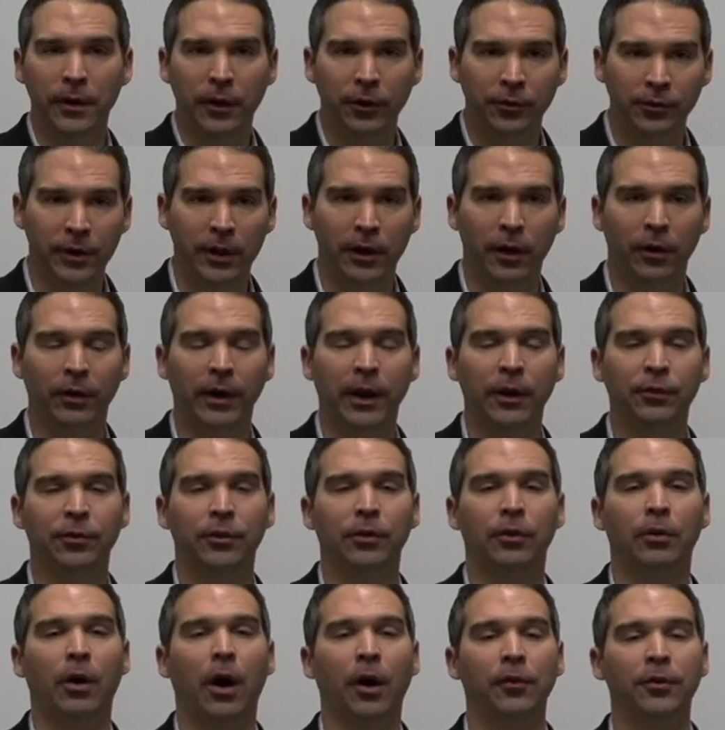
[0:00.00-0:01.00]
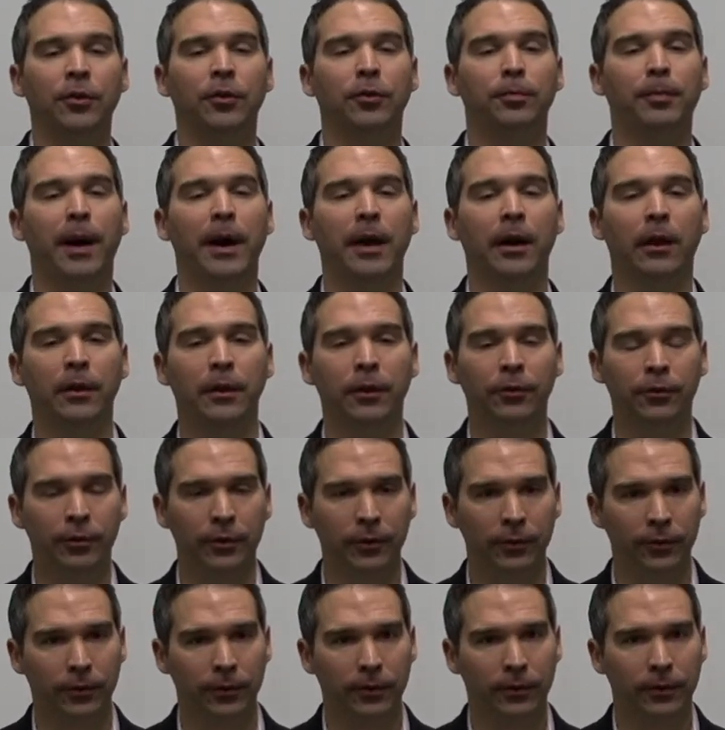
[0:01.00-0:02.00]
degeneration causing spinal
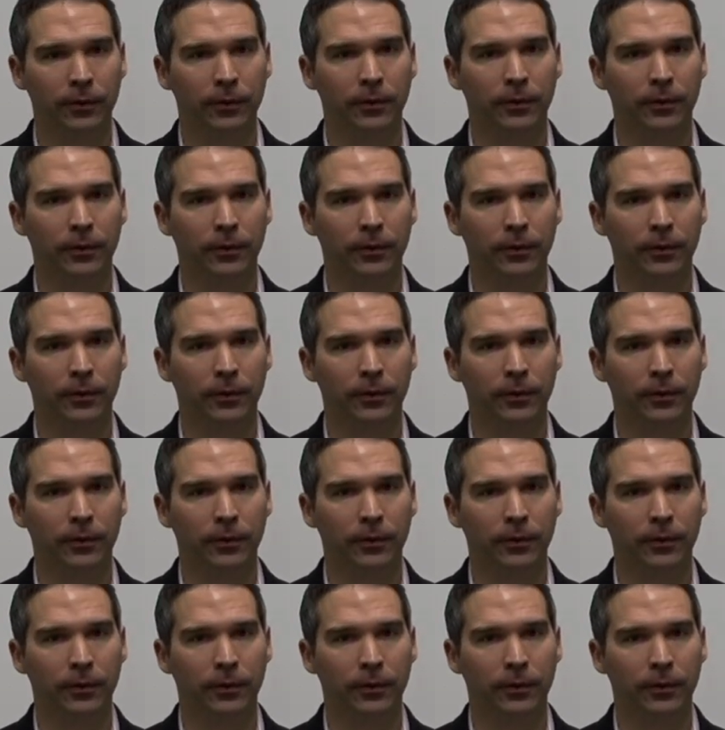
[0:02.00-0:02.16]
issues.